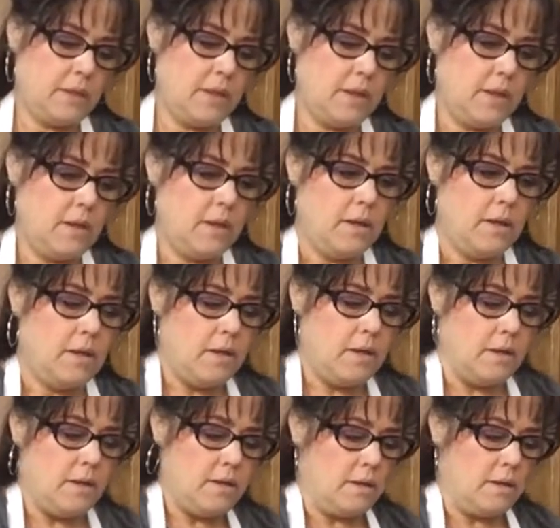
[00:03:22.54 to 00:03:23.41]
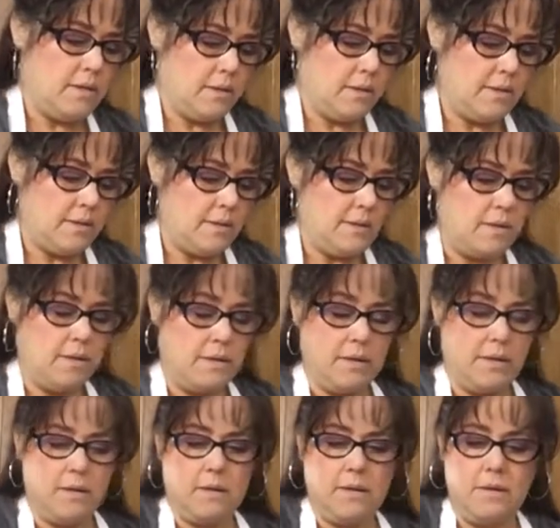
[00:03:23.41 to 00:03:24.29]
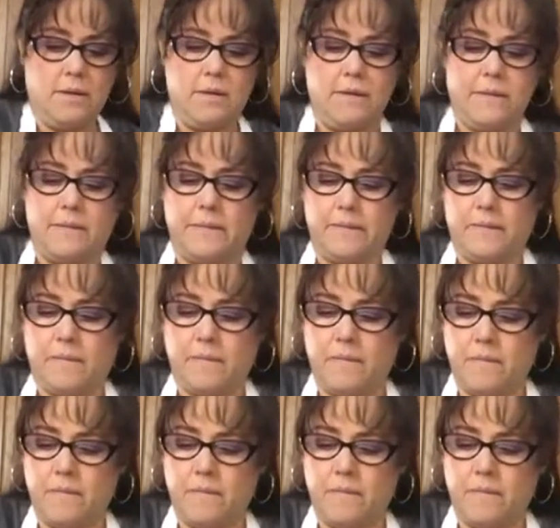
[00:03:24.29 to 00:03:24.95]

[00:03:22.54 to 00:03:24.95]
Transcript: Nobody speaks.